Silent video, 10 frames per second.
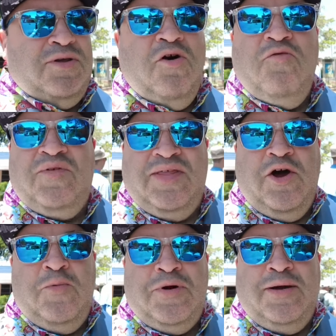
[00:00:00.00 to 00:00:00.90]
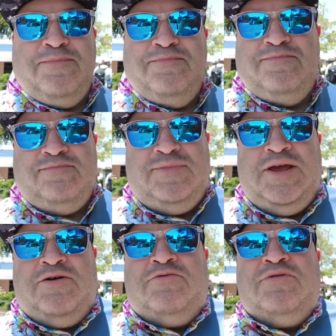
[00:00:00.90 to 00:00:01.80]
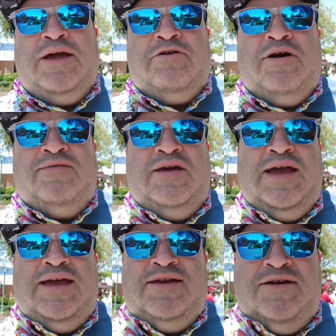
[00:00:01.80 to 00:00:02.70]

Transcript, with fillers: Hopefully, they open up, you know, later on today.